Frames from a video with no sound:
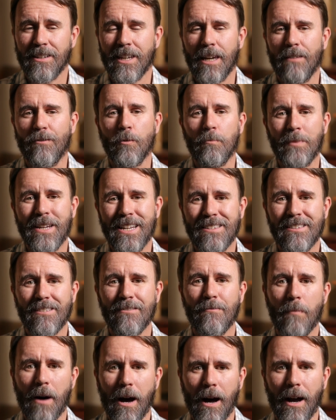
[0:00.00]
to give you peace
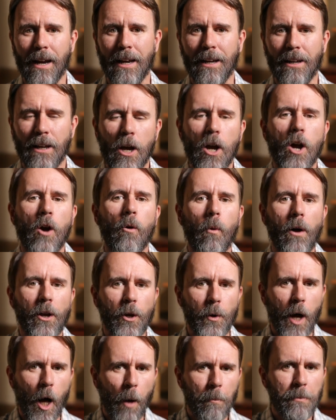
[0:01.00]
of mind while
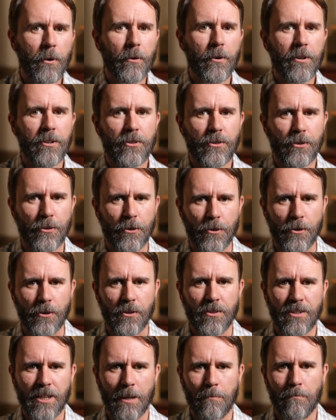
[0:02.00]
you help your
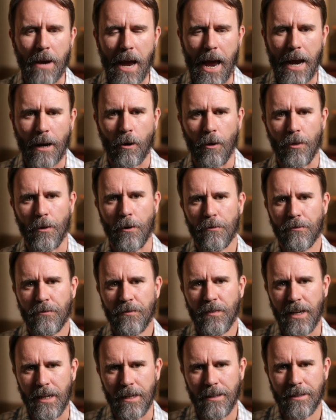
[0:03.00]
insureds get back on their
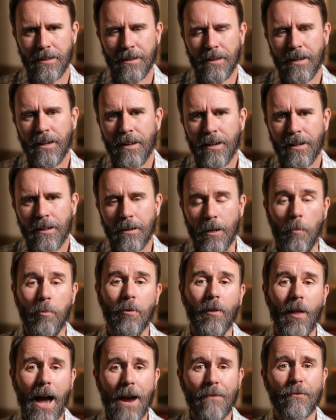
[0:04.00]
feet.
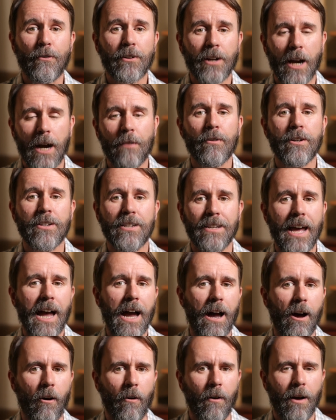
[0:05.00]
Apply for coverage
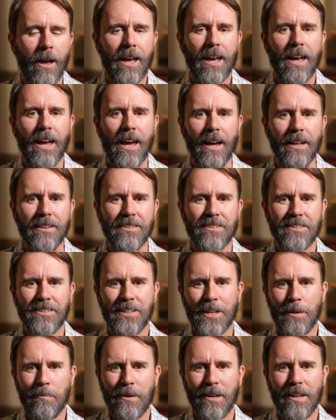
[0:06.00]
now at
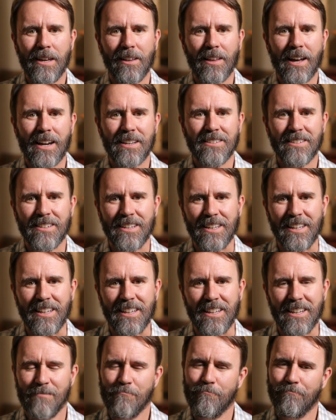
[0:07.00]

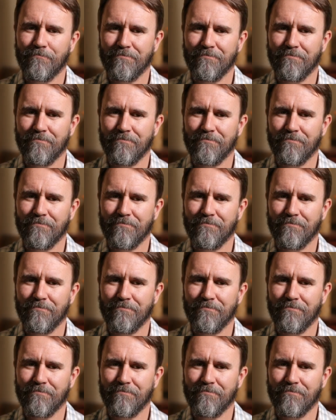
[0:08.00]
cplic.com.